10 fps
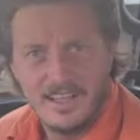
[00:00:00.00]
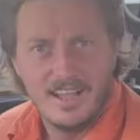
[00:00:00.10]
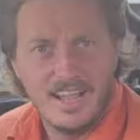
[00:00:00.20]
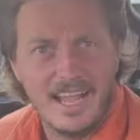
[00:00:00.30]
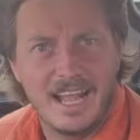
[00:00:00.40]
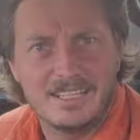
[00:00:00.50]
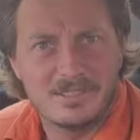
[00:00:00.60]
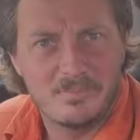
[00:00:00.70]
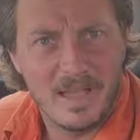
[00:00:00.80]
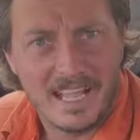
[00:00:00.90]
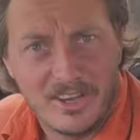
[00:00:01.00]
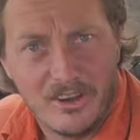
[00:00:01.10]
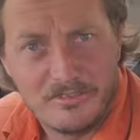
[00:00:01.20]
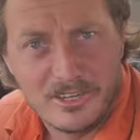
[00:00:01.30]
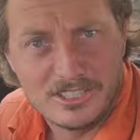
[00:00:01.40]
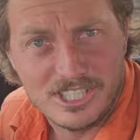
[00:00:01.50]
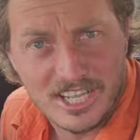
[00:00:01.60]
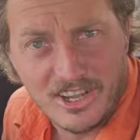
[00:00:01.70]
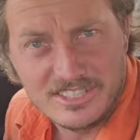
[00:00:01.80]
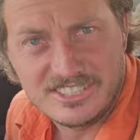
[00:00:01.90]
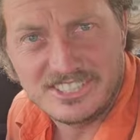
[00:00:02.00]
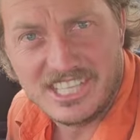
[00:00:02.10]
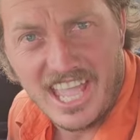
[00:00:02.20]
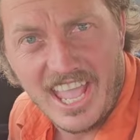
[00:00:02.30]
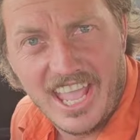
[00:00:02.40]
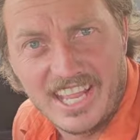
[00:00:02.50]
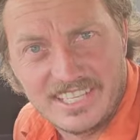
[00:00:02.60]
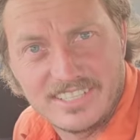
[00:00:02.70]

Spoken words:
I had to back off because I got scared.